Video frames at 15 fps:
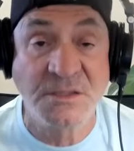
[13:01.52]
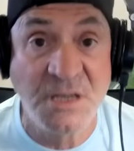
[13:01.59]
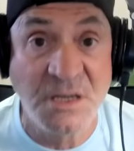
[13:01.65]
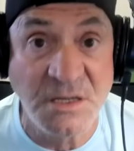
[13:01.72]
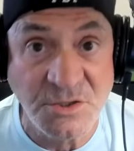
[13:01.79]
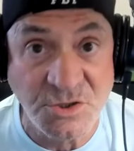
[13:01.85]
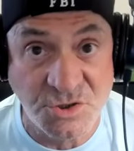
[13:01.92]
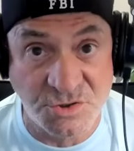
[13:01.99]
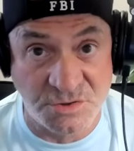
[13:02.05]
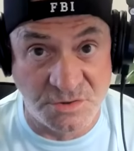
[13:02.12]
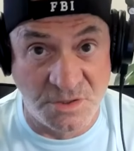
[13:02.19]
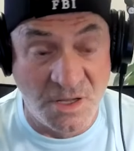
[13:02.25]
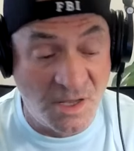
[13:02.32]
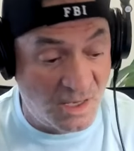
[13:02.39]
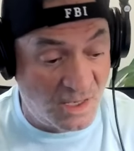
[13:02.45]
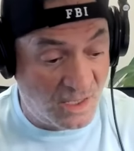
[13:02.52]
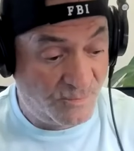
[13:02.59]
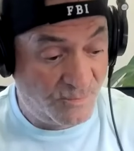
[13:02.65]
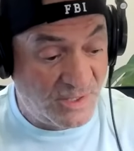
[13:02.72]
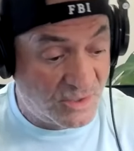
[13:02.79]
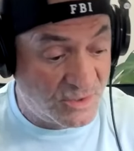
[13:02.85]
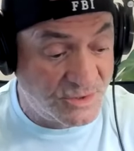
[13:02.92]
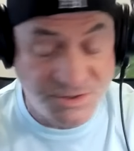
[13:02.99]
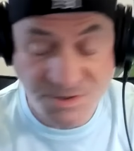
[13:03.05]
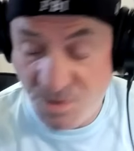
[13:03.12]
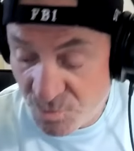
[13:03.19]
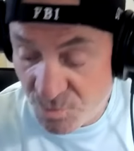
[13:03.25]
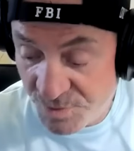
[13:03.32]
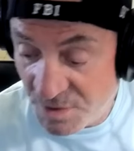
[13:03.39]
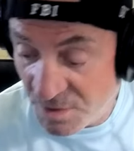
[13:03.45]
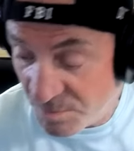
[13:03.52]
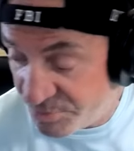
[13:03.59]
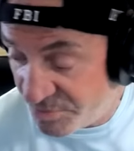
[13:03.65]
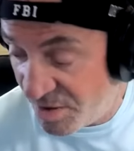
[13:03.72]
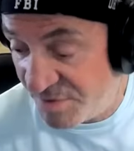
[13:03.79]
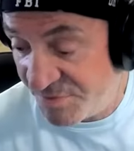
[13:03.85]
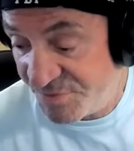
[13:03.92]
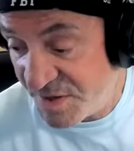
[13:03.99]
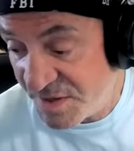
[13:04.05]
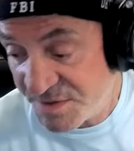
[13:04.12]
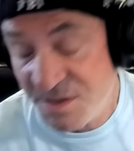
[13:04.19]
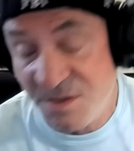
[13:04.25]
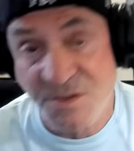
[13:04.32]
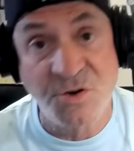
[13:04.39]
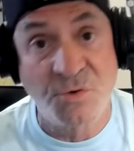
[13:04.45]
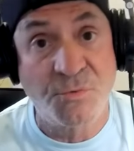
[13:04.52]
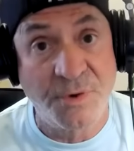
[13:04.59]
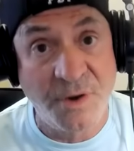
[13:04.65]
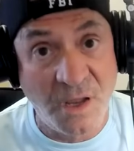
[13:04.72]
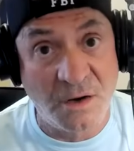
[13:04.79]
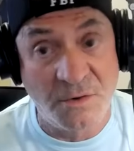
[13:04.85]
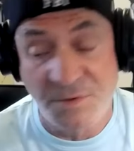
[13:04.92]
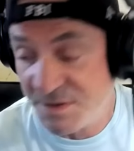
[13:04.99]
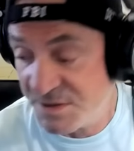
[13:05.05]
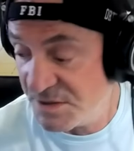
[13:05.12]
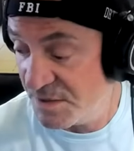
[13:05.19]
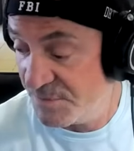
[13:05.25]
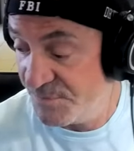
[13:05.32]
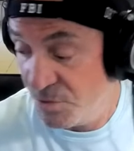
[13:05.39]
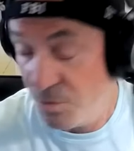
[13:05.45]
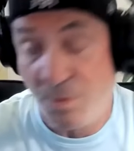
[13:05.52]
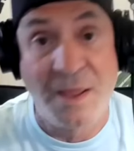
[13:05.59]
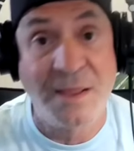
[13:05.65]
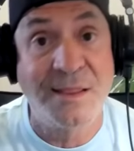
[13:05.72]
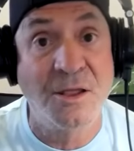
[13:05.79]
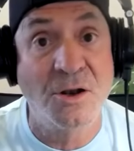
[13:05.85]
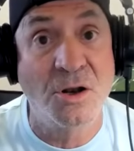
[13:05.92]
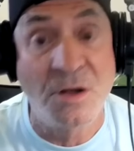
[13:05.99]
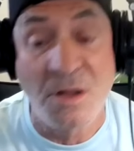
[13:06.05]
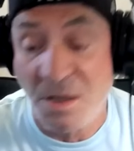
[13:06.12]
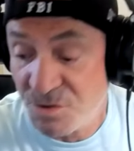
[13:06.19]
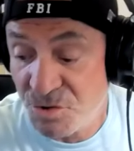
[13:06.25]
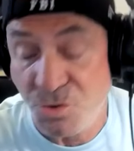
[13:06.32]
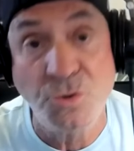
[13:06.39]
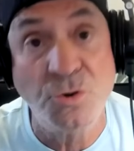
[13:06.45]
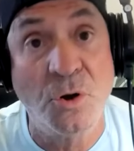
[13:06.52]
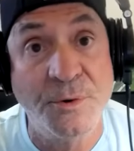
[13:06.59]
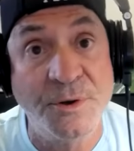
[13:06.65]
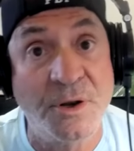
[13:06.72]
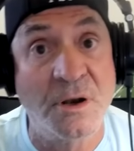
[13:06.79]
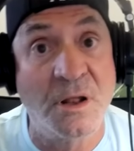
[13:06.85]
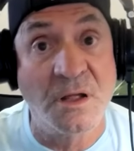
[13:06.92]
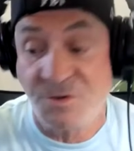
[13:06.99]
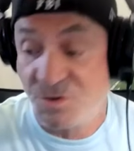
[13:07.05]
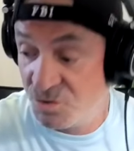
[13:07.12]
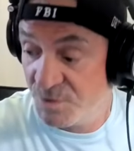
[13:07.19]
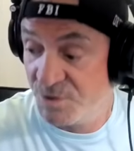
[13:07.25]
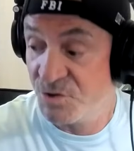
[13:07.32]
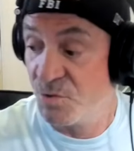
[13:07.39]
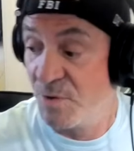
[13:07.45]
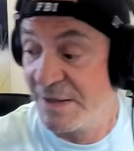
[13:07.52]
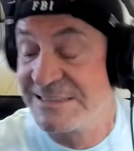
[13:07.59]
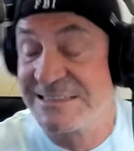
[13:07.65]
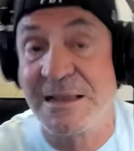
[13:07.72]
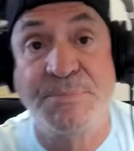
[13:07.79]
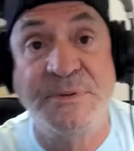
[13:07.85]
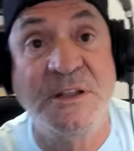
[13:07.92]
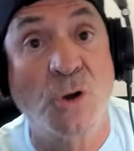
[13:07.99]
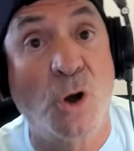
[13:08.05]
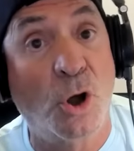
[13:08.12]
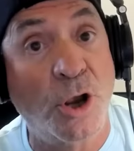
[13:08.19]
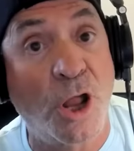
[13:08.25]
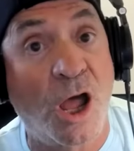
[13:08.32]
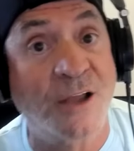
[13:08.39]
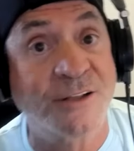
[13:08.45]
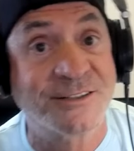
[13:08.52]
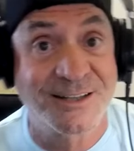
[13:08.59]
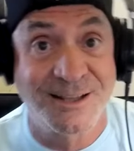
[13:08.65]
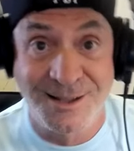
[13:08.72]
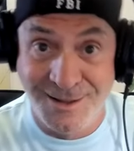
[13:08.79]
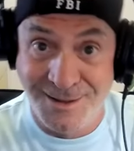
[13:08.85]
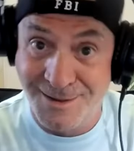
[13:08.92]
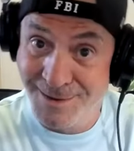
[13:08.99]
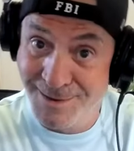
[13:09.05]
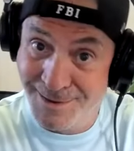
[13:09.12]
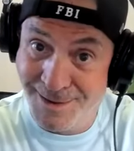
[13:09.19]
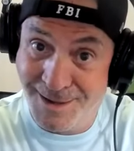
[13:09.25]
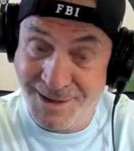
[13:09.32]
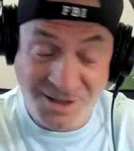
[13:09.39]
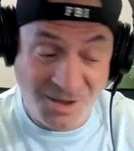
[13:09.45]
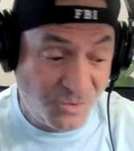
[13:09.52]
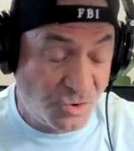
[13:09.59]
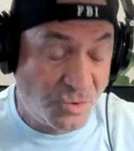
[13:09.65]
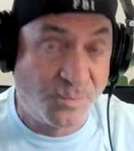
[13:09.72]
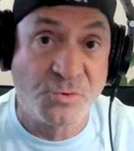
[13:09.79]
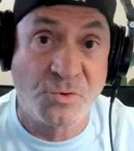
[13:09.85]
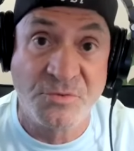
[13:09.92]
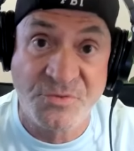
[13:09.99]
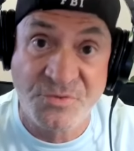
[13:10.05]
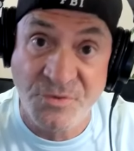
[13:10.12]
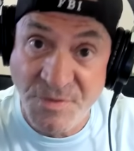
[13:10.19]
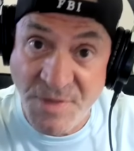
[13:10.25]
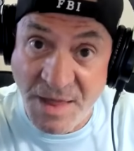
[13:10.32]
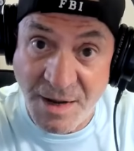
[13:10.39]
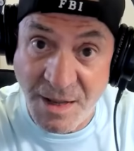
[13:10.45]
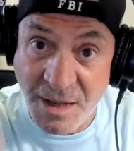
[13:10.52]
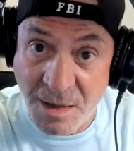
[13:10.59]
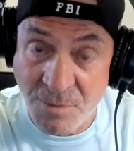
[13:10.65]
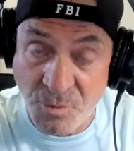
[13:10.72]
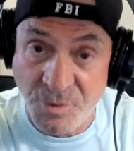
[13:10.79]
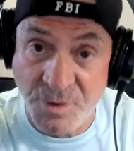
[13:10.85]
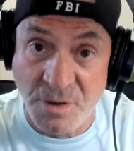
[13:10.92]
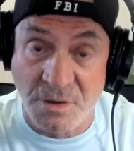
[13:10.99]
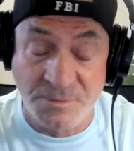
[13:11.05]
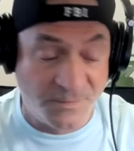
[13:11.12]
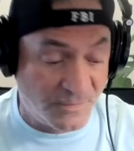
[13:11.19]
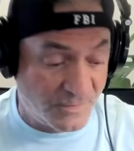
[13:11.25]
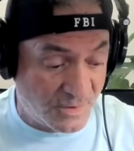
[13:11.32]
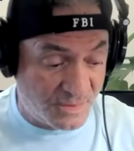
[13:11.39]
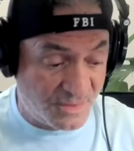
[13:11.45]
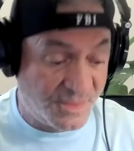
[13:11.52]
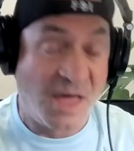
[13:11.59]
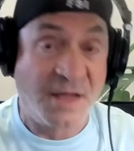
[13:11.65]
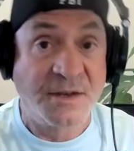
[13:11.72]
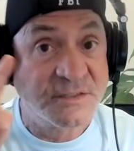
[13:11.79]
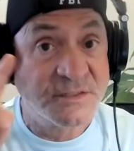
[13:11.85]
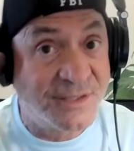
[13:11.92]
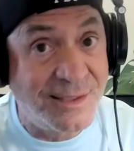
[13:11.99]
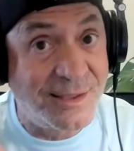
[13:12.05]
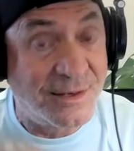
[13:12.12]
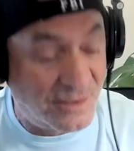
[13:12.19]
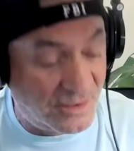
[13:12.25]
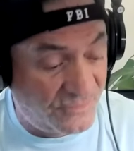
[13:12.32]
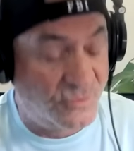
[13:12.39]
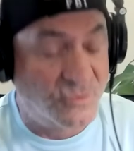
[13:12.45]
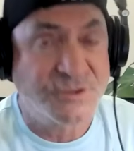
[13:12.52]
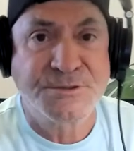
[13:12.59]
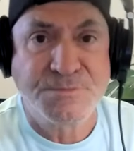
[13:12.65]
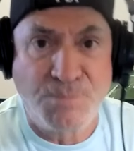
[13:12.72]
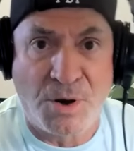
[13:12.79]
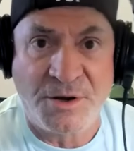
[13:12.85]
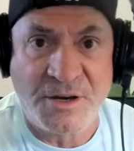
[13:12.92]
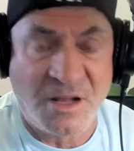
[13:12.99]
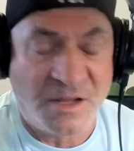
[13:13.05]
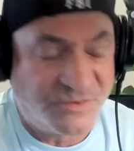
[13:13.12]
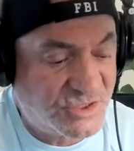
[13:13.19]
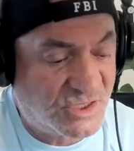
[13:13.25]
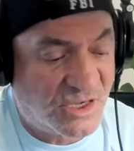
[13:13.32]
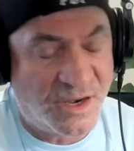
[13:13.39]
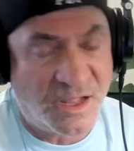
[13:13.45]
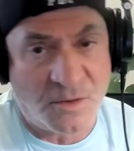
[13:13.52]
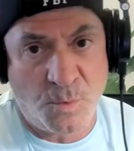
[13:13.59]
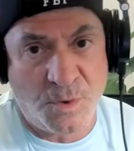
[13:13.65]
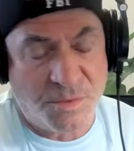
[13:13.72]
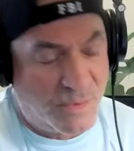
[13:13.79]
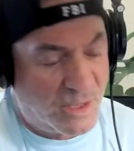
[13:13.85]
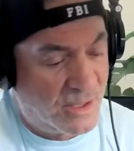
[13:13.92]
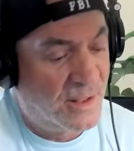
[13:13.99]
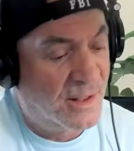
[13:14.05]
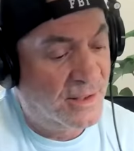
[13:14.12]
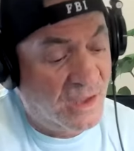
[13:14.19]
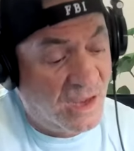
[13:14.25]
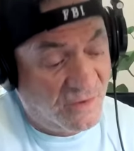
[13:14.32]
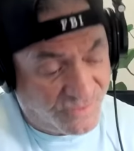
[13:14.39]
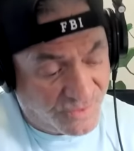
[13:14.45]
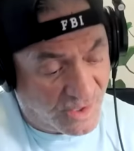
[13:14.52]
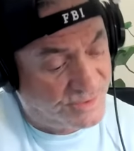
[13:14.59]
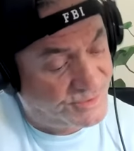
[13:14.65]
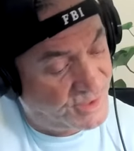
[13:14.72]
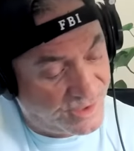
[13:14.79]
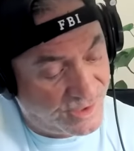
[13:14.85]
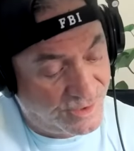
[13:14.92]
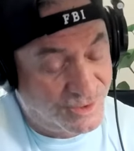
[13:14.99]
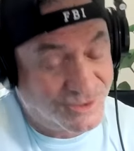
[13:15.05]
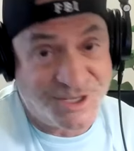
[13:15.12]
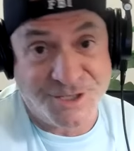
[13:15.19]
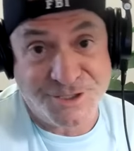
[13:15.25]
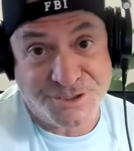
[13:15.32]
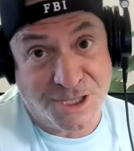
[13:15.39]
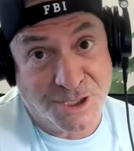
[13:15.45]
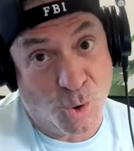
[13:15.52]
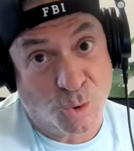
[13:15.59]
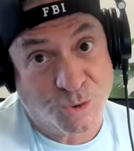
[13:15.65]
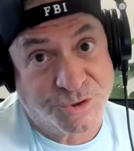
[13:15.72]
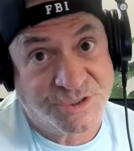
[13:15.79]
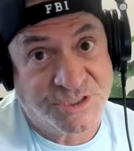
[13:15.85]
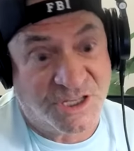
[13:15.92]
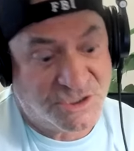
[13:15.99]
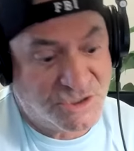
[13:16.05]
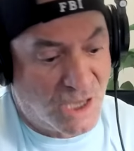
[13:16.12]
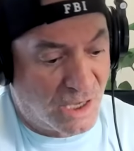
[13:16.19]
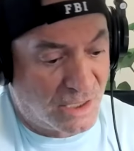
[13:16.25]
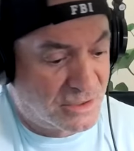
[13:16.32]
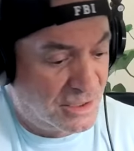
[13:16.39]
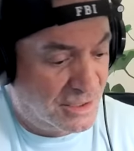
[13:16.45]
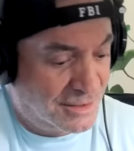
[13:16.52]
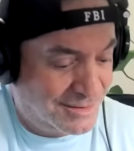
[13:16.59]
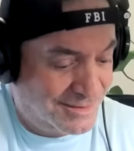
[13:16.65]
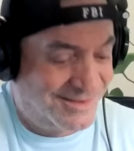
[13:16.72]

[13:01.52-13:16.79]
attention because a real prophet is a rarity. You like it or not, you know it or not, you want to accept it or not. I give you the proof that I am real. That is, again, if you're smart enough to connect with me. If not, again, as I say, go to TikTok.